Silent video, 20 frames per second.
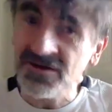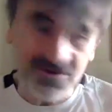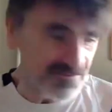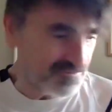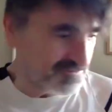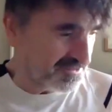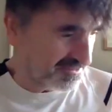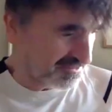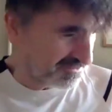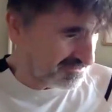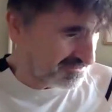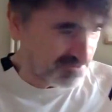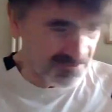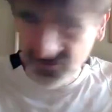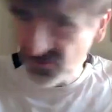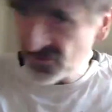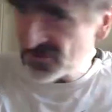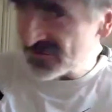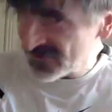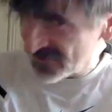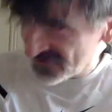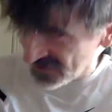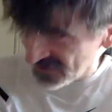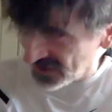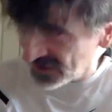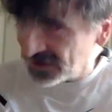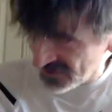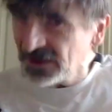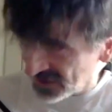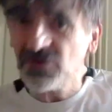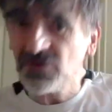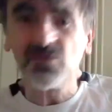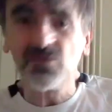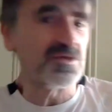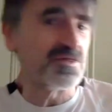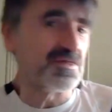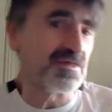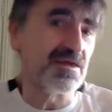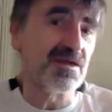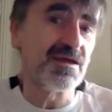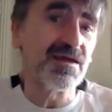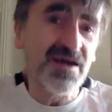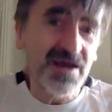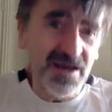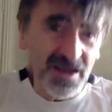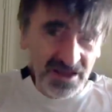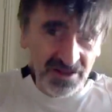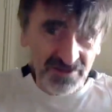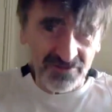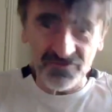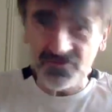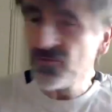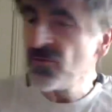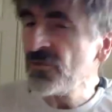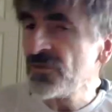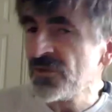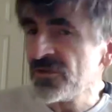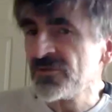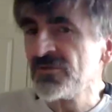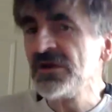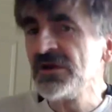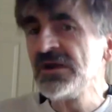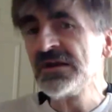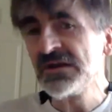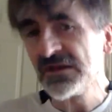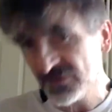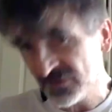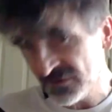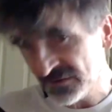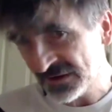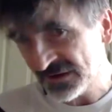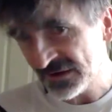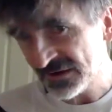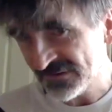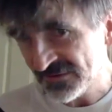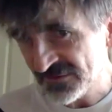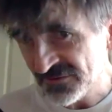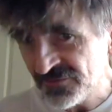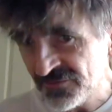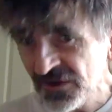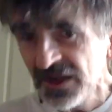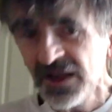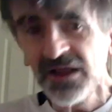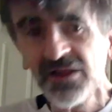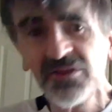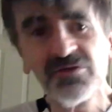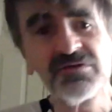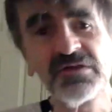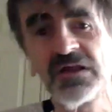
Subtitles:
of the drugs they're taking with the food that they're eating and all that kind of stuff. There's a